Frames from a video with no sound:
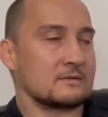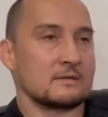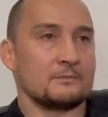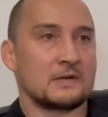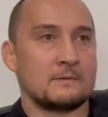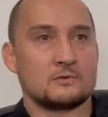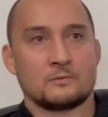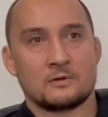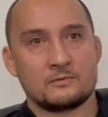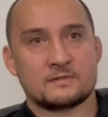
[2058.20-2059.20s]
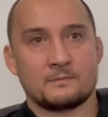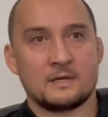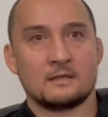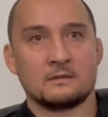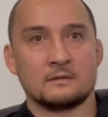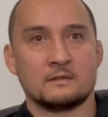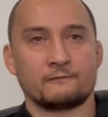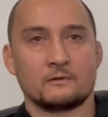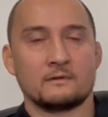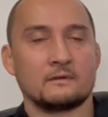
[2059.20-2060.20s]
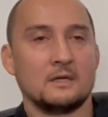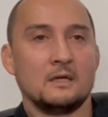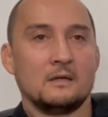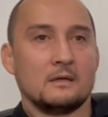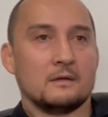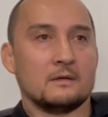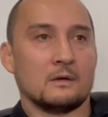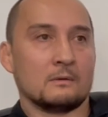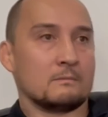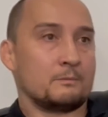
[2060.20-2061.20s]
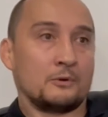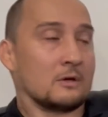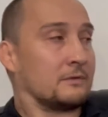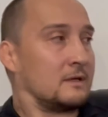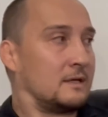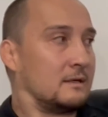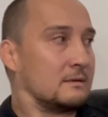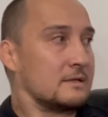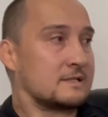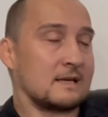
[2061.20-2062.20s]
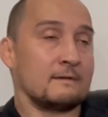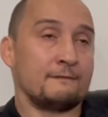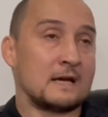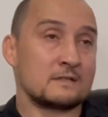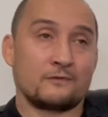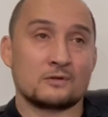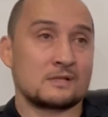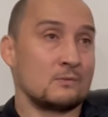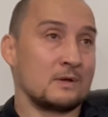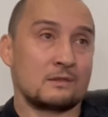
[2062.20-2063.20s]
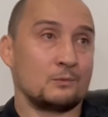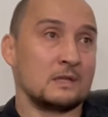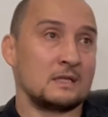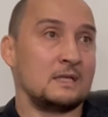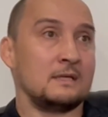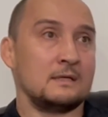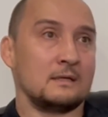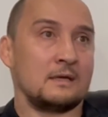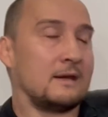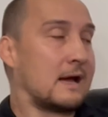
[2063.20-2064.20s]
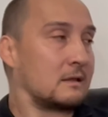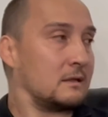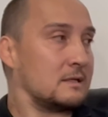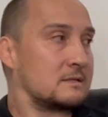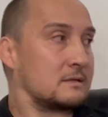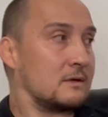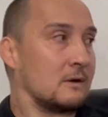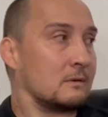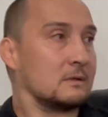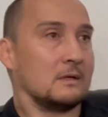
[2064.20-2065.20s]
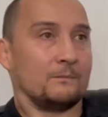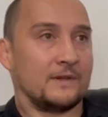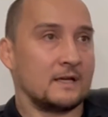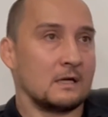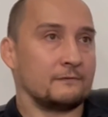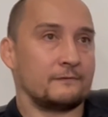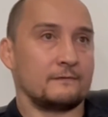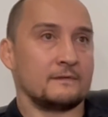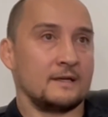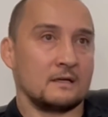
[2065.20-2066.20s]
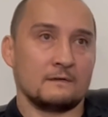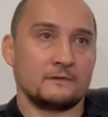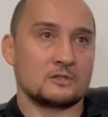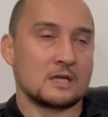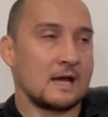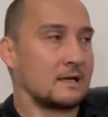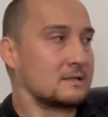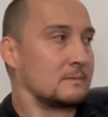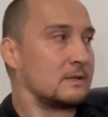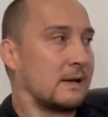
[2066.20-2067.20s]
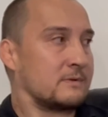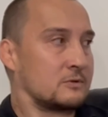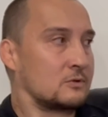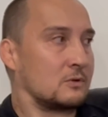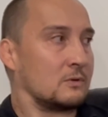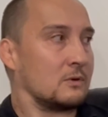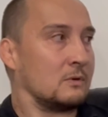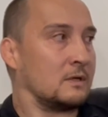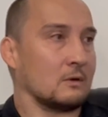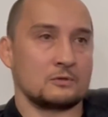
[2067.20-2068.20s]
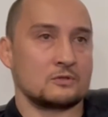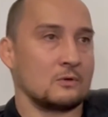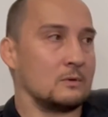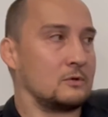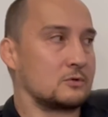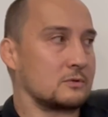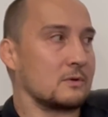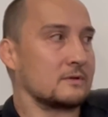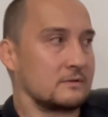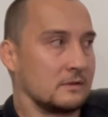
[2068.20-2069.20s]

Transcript: sometimes you want to do something a little different. You know, put on the gi. Vice versa with gi athletes. You know, take off the jacket sometimes and just go no gi or just go in your shorts.